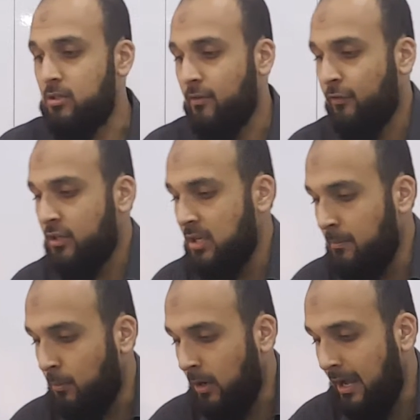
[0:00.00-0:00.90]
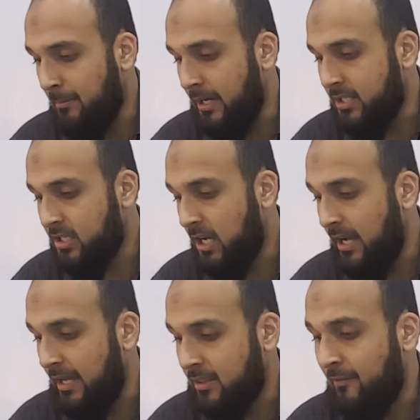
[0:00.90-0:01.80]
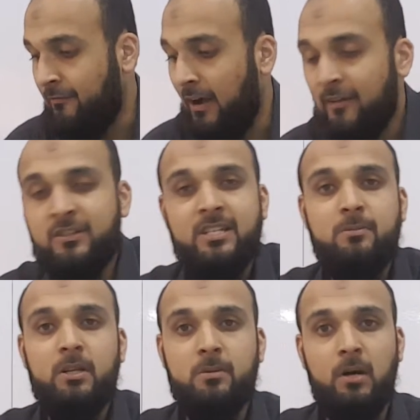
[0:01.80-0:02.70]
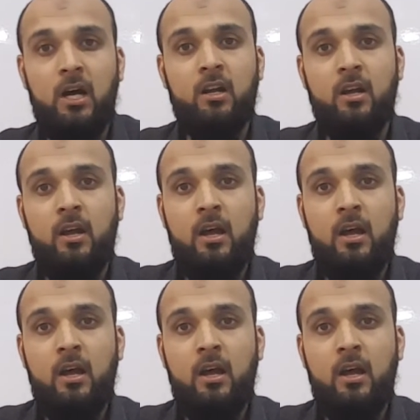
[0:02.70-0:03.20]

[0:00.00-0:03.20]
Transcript: So for example, I might start at the 5 centimeter mark